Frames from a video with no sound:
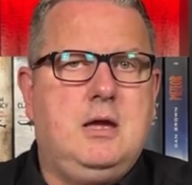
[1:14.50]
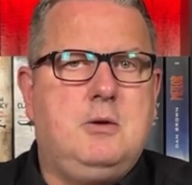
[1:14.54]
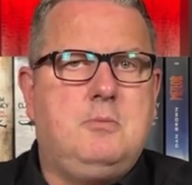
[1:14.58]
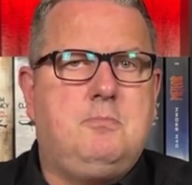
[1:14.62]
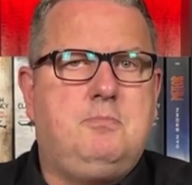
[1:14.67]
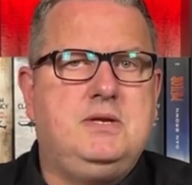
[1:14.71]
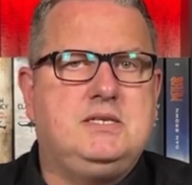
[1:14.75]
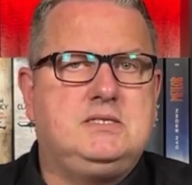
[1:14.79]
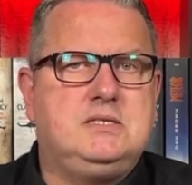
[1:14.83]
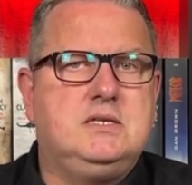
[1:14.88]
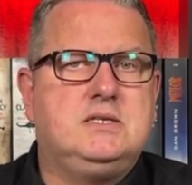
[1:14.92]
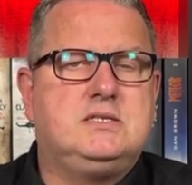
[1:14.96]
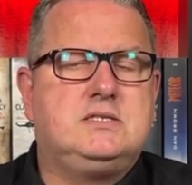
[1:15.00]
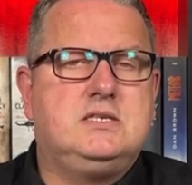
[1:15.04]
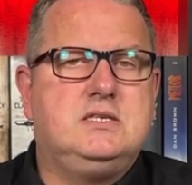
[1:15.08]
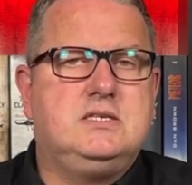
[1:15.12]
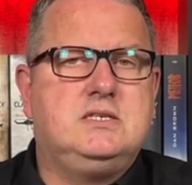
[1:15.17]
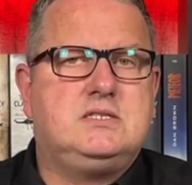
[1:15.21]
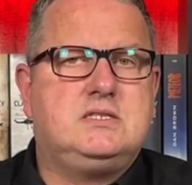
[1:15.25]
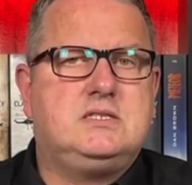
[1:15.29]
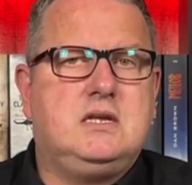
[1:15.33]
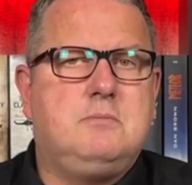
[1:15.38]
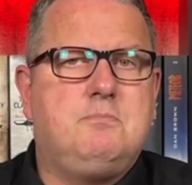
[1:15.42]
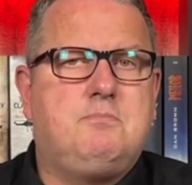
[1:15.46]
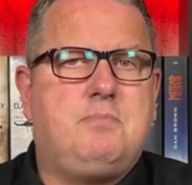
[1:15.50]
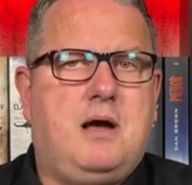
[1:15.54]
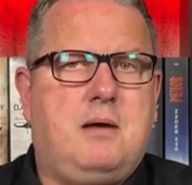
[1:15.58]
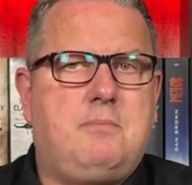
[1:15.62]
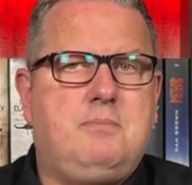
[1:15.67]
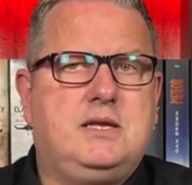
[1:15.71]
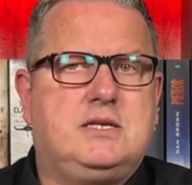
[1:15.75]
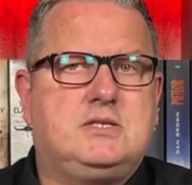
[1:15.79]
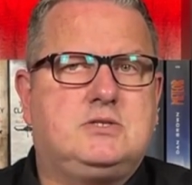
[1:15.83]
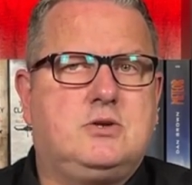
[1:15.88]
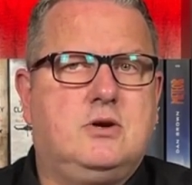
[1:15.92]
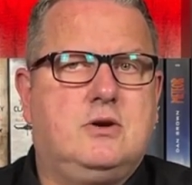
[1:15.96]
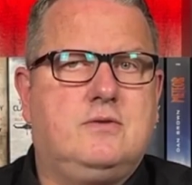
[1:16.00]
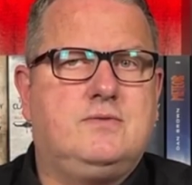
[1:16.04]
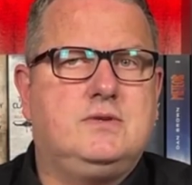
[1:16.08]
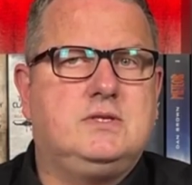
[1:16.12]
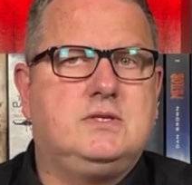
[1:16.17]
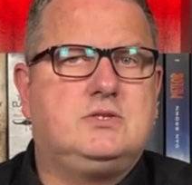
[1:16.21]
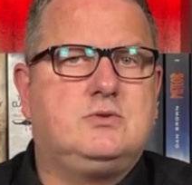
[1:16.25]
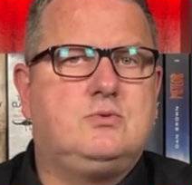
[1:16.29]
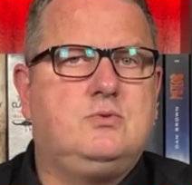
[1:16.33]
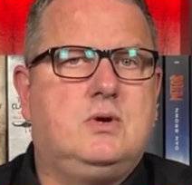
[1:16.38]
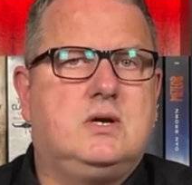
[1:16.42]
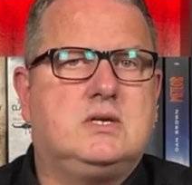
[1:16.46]
businesses, and public
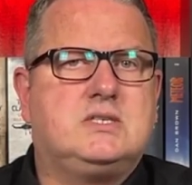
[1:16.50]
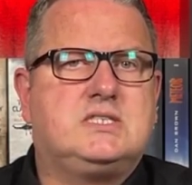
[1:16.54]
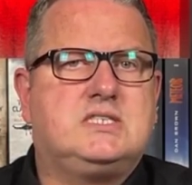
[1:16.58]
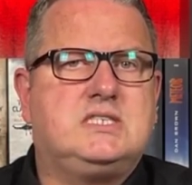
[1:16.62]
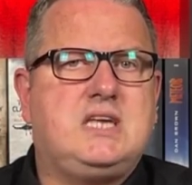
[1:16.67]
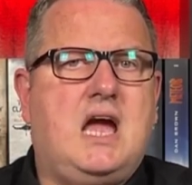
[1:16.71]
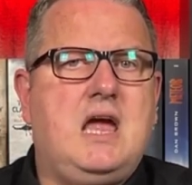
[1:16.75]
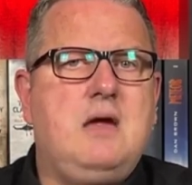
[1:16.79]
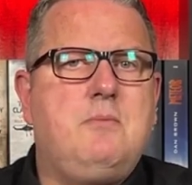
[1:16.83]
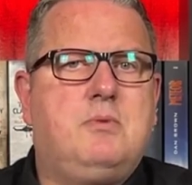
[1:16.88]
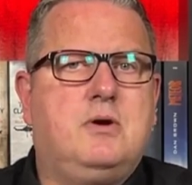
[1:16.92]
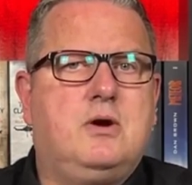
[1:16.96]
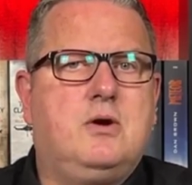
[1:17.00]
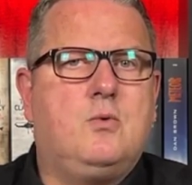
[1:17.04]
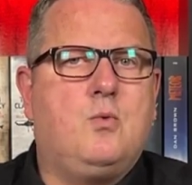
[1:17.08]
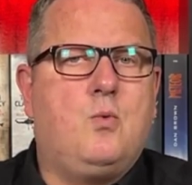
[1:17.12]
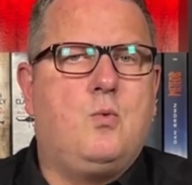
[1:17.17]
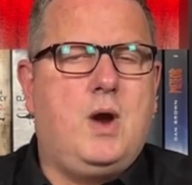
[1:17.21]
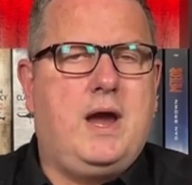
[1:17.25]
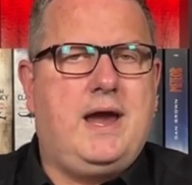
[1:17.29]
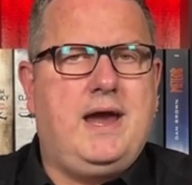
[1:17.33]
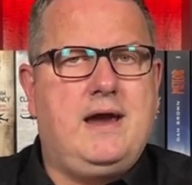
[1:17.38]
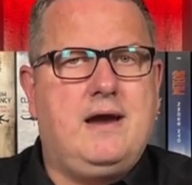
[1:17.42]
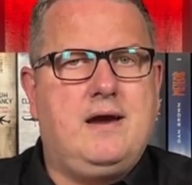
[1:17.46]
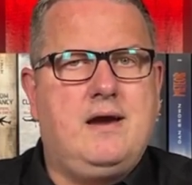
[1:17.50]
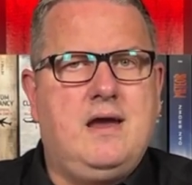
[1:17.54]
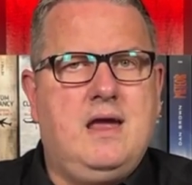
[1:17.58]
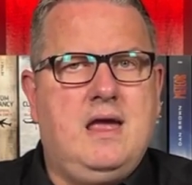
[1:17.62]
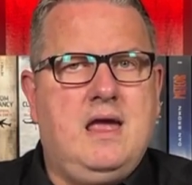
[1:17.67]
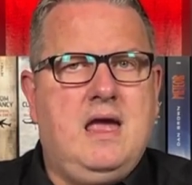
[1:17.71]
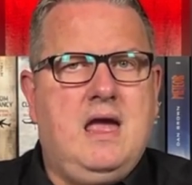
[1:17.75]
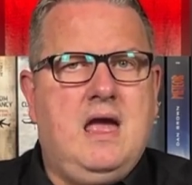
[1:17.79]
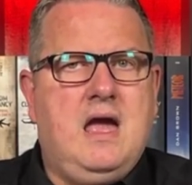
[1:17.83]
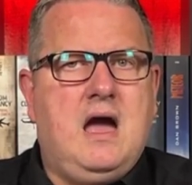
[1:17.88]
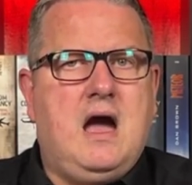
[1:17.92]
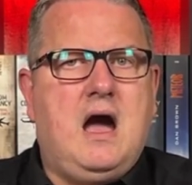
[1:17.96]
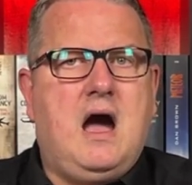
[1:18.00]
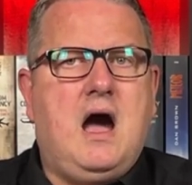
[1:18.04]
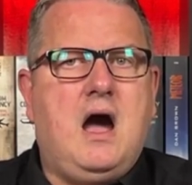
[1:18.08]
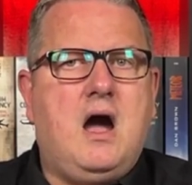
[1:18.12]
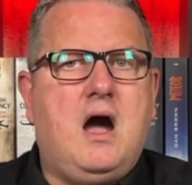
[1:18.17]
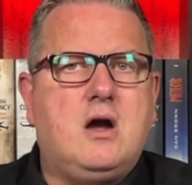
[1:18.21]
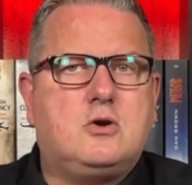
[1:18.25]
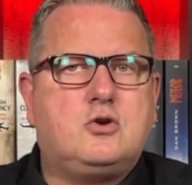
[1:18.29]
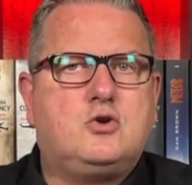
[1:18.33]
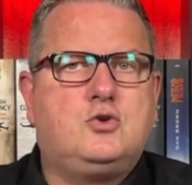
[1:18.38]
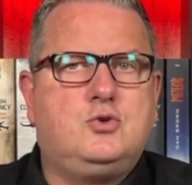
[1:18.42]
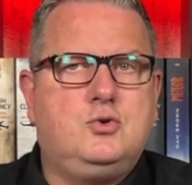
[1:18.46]
servants who are cyber aware
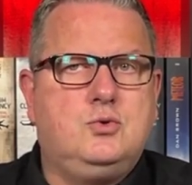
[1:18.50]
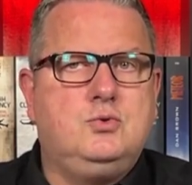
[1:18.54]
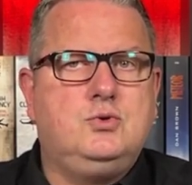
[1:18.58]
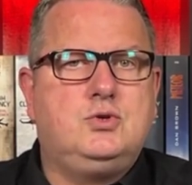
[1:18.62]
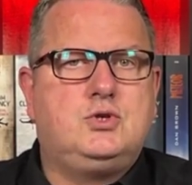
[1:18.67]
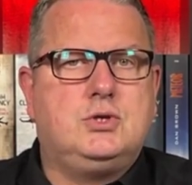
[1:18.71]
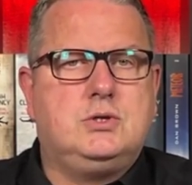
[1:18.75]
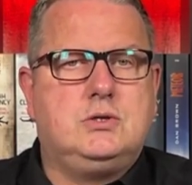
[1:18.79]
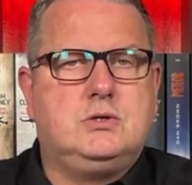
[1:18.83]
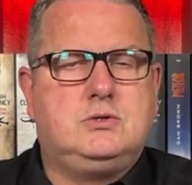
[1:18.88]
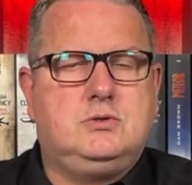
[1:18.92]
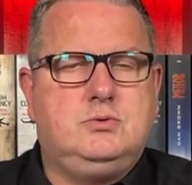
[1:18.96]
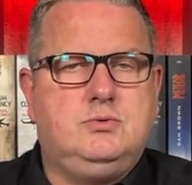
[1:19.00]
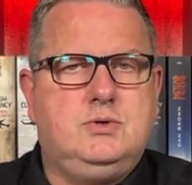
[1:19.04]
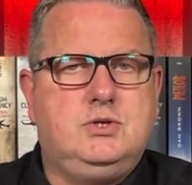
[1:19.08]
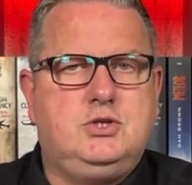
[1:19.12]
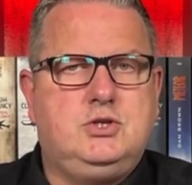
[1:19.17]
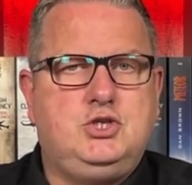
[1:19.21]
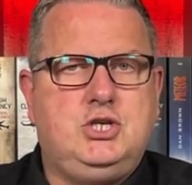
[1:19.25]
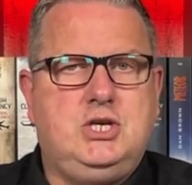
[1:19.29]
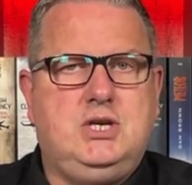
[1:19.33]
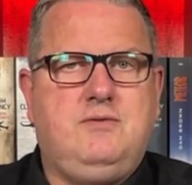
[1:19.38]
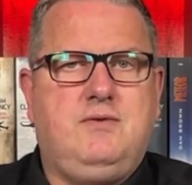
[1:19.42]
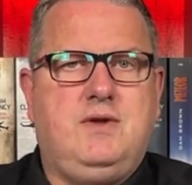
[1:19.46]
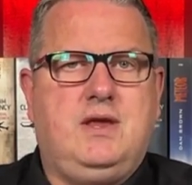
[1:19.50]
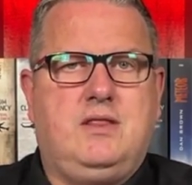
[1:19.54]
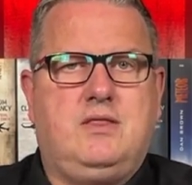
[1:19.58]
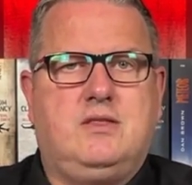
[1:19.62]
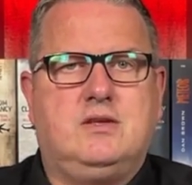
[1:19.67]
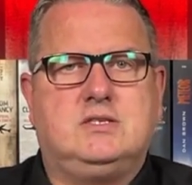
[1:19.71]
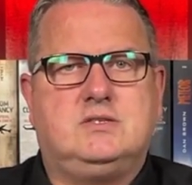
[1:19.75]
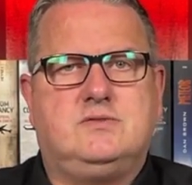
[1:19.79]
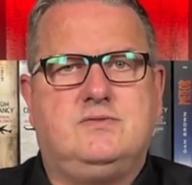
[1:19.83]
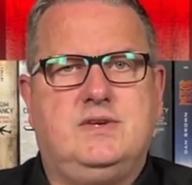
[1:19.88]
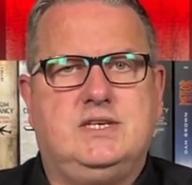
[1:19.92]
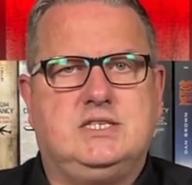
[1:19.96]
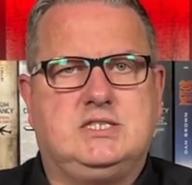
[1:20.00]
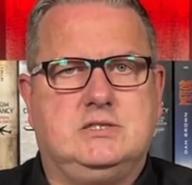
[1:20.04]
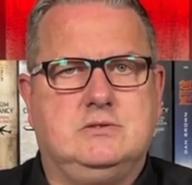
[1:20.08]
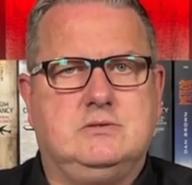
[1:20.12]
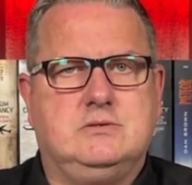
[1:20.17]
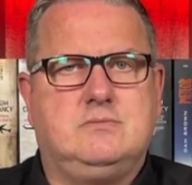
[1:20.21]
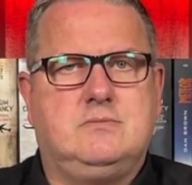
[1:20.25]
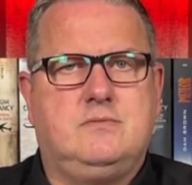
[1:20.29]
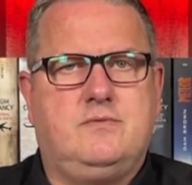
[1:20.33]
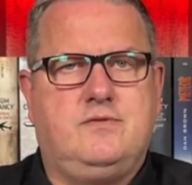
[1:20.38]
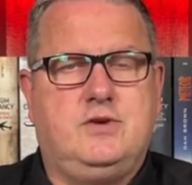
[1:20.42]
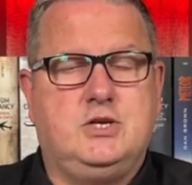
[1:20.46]
are crucial to achieving this
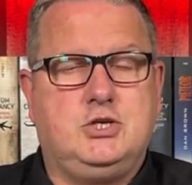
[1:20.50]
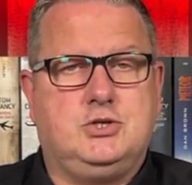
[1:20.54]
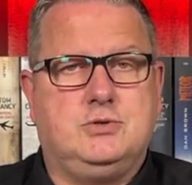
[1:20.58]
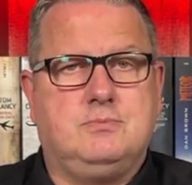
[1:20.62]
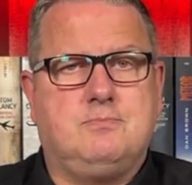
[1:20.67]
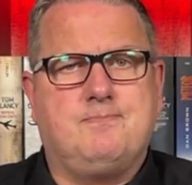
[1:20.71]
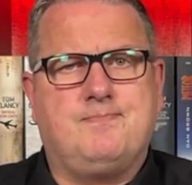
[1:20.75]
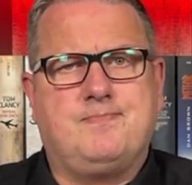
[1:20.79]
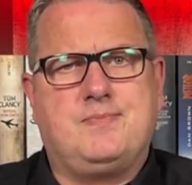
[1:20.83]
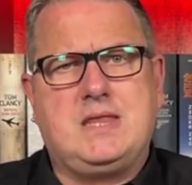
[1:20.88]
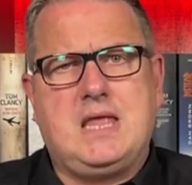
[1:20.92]
vision.